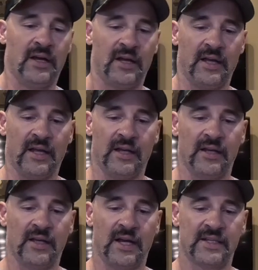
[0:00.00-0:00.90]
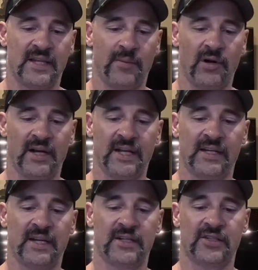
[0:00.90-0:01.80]
And as that broadhead
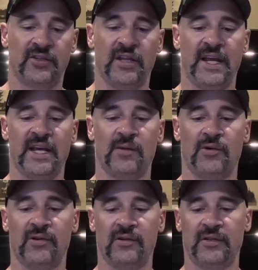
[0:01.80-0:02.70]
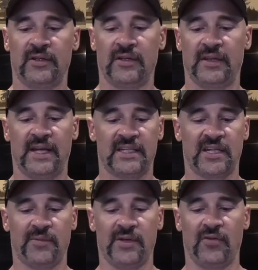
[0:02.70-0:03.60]
cuts through the animal, that's
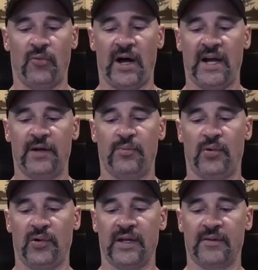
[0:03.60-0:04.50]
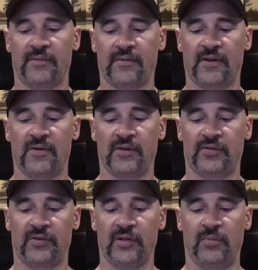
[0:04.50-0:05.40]
going to be the wide point going
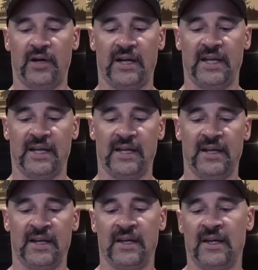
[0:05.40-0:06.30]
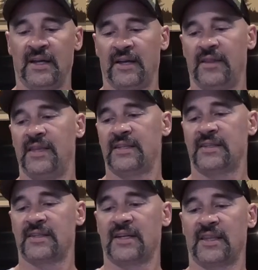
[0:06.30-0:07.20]
through the broadhead. This
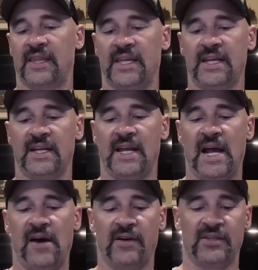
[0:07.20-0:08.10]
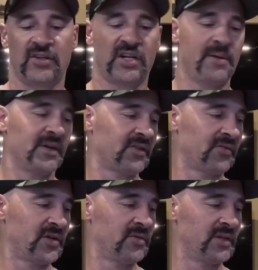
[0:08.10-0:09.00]
is going to thin down as you're coming
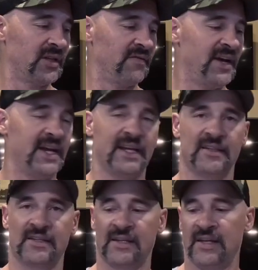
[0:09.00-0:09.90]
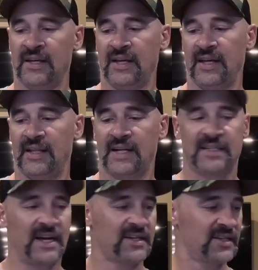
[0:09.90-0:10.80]
through to the veins, and that's
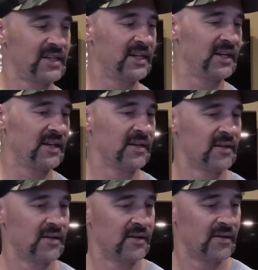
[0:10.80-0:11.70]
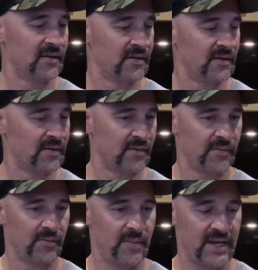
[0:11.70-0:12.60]
actually going to
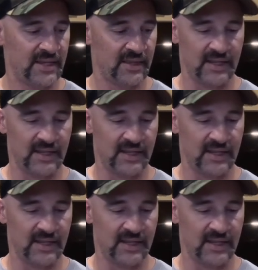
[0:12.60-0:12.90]
make